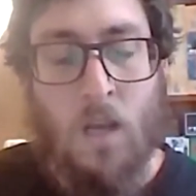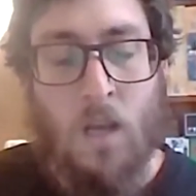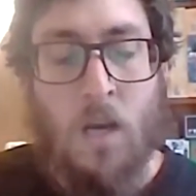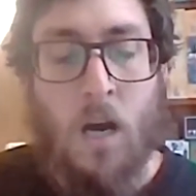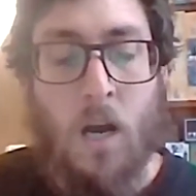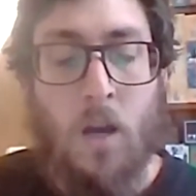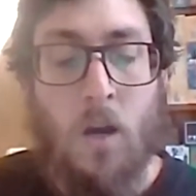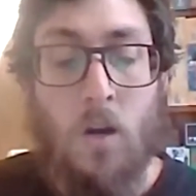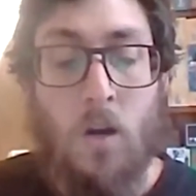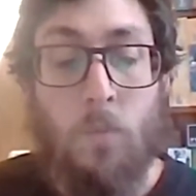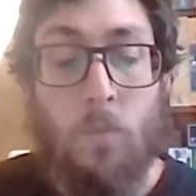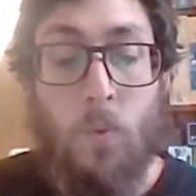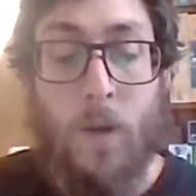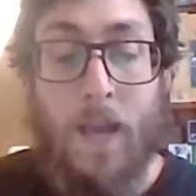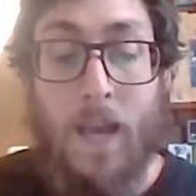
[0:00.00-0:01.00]
I hope
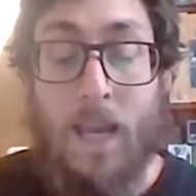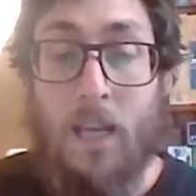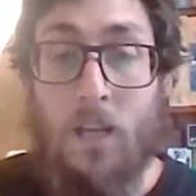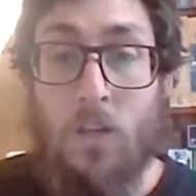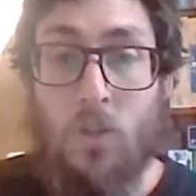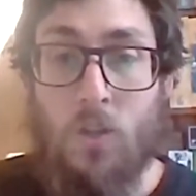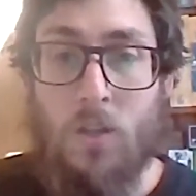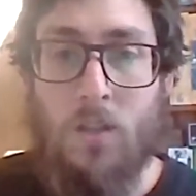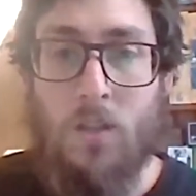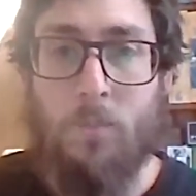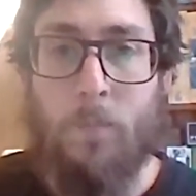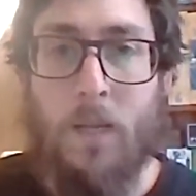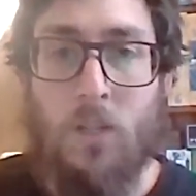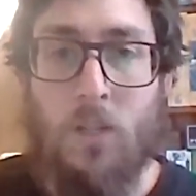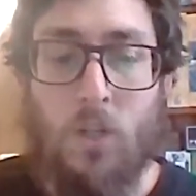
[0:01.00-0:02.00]
we age as
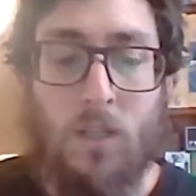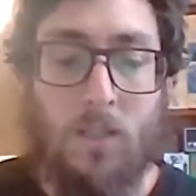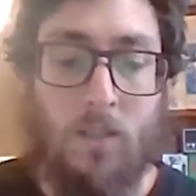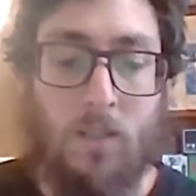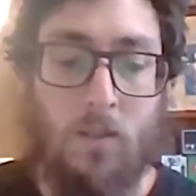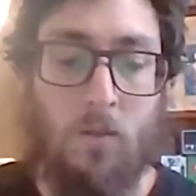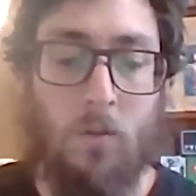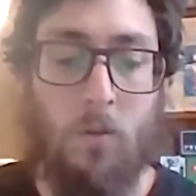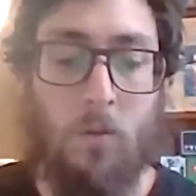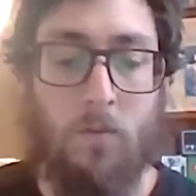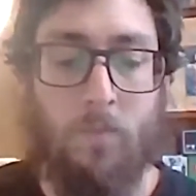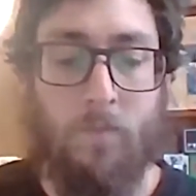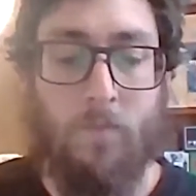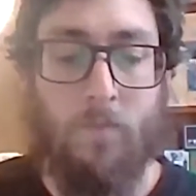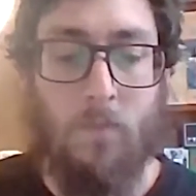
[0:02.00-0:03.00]
beaches do,
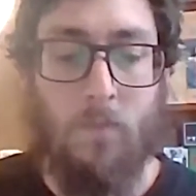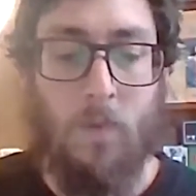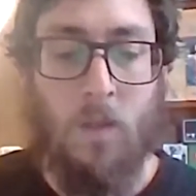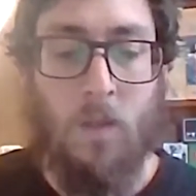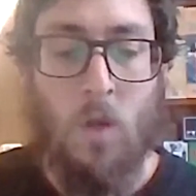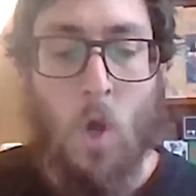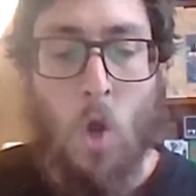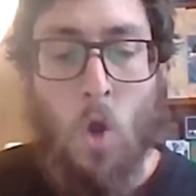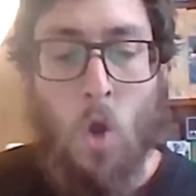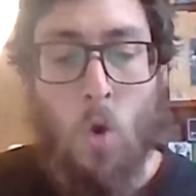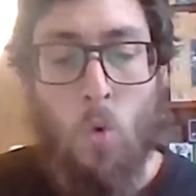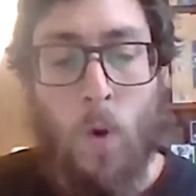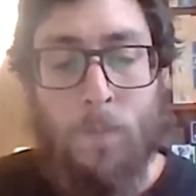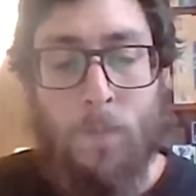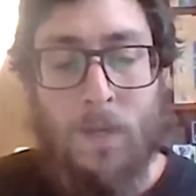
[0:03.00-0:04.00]

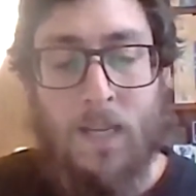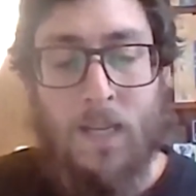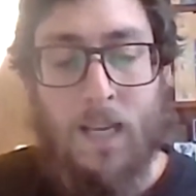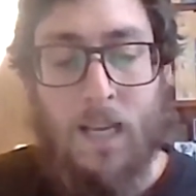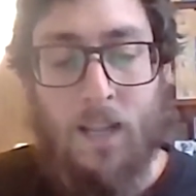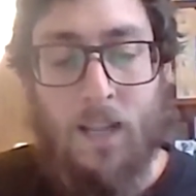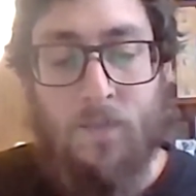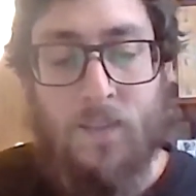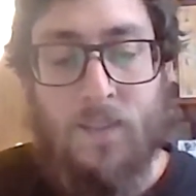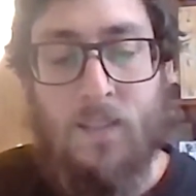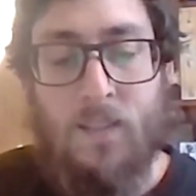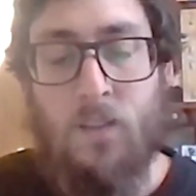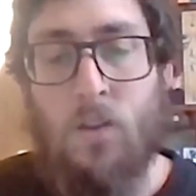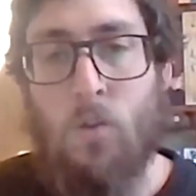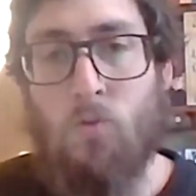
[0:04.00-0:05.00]
whipped cliffs
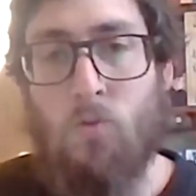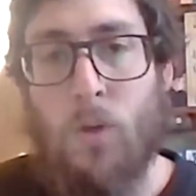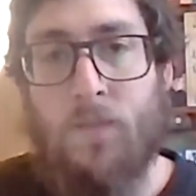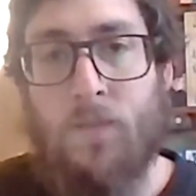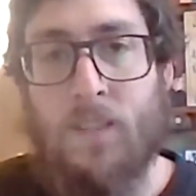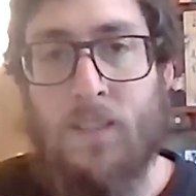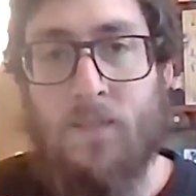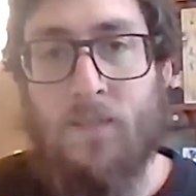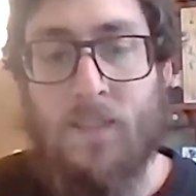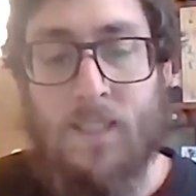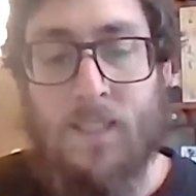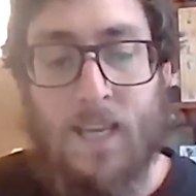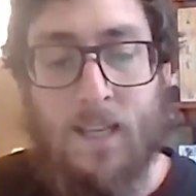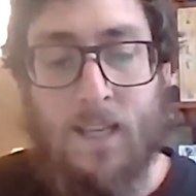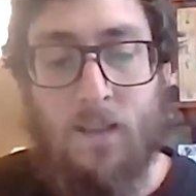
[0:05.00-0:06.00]
into reefs of
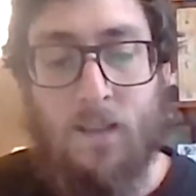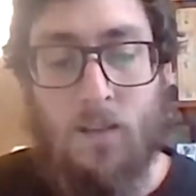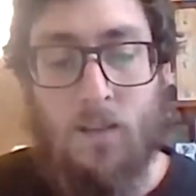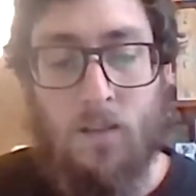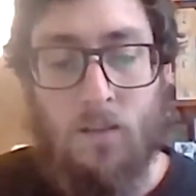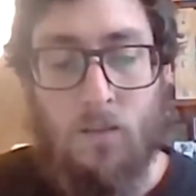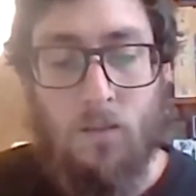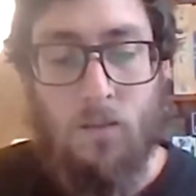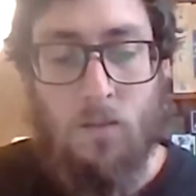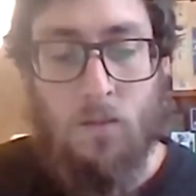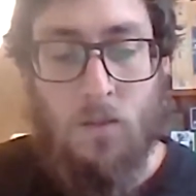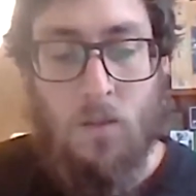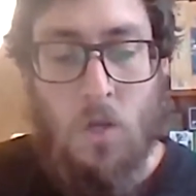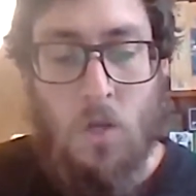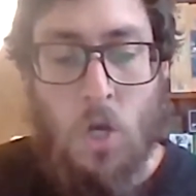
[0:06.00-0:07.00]
sand,
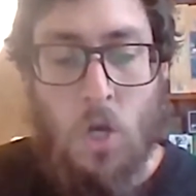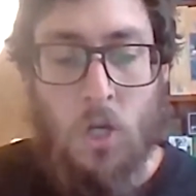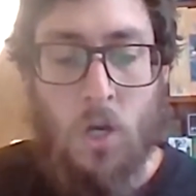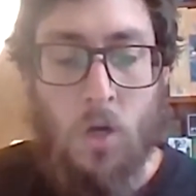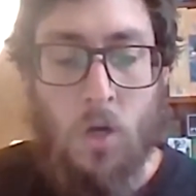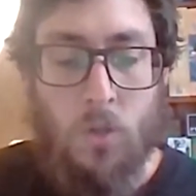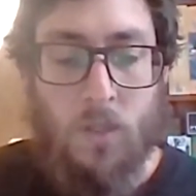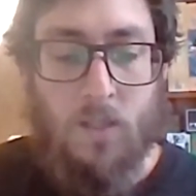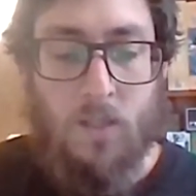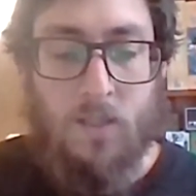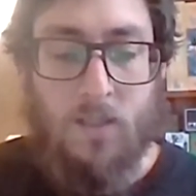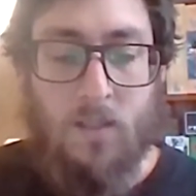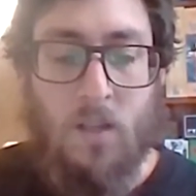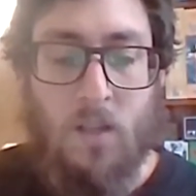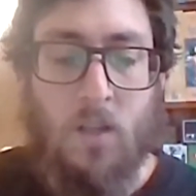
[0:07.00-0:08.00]

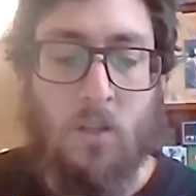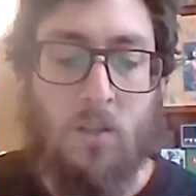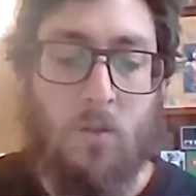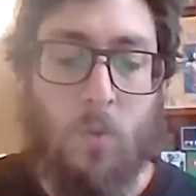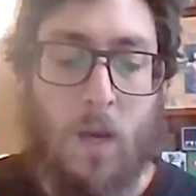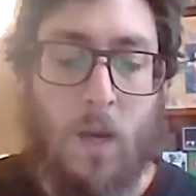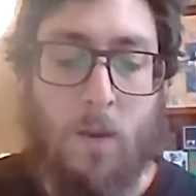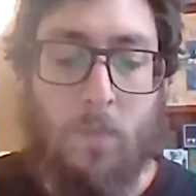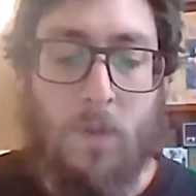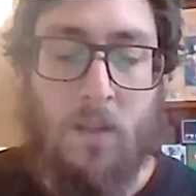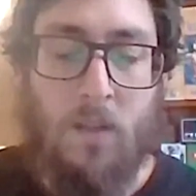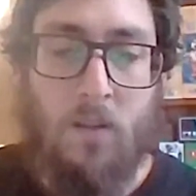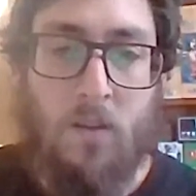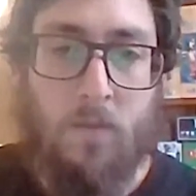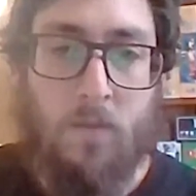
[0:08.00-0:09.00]
coasts swept
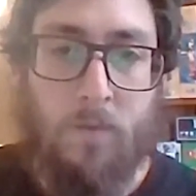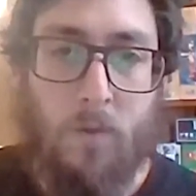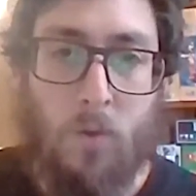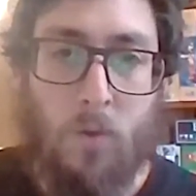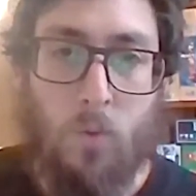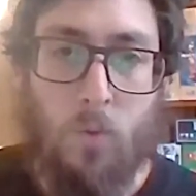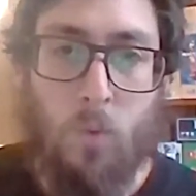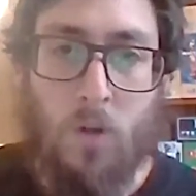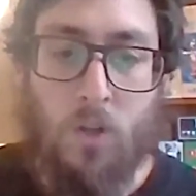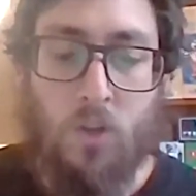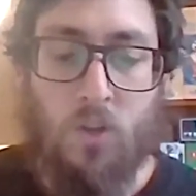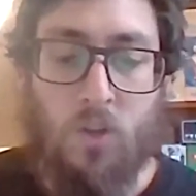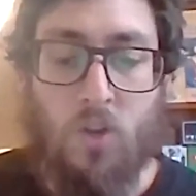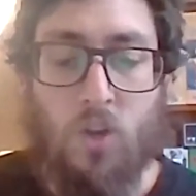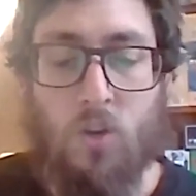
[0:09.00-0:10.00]
into
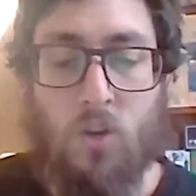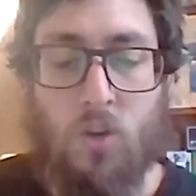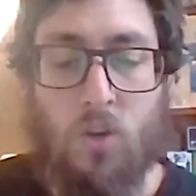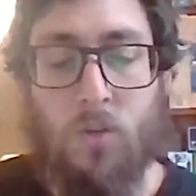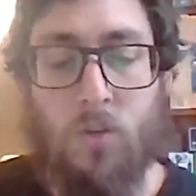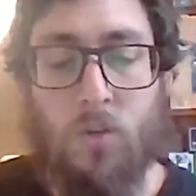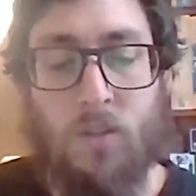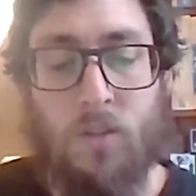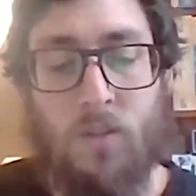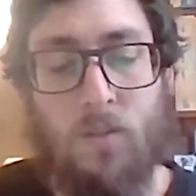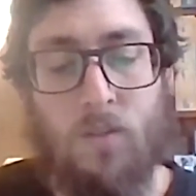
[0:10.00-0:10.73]
fruit-washed shores.